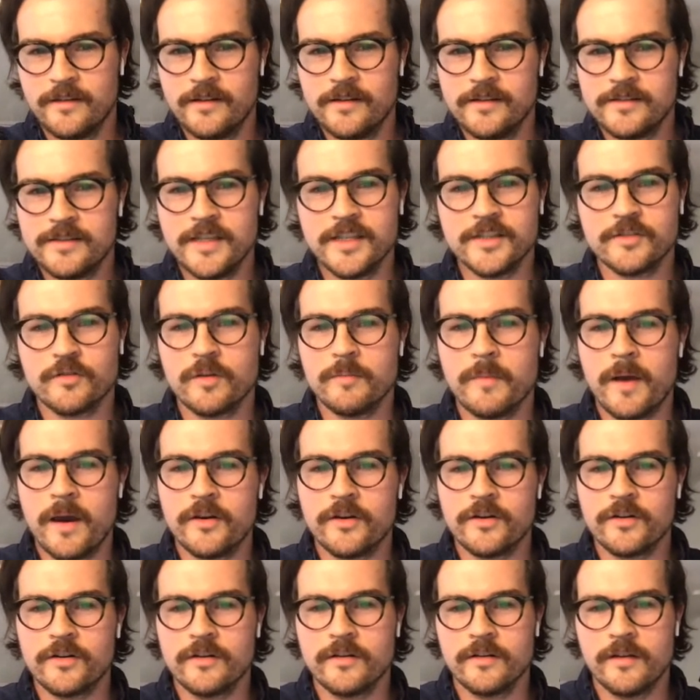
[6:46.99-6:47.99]
sees a
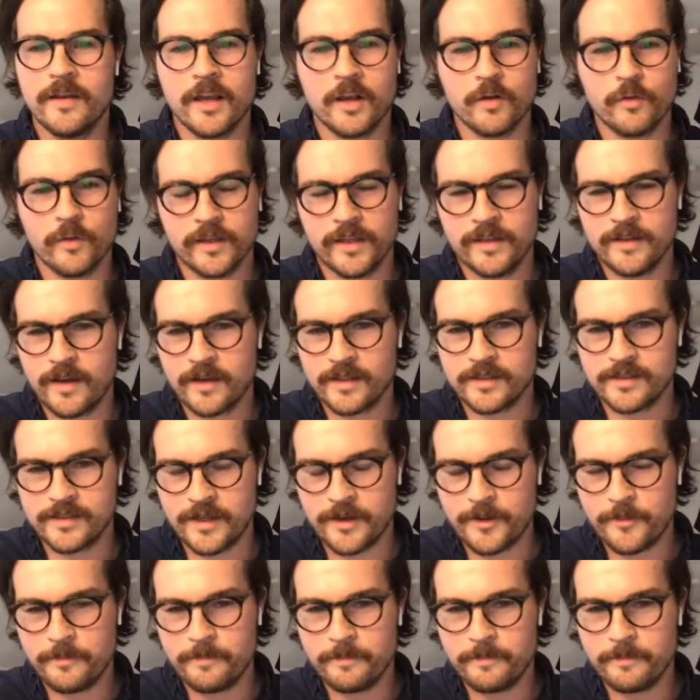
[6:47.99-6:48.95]
reminder, and quickly knocks it out.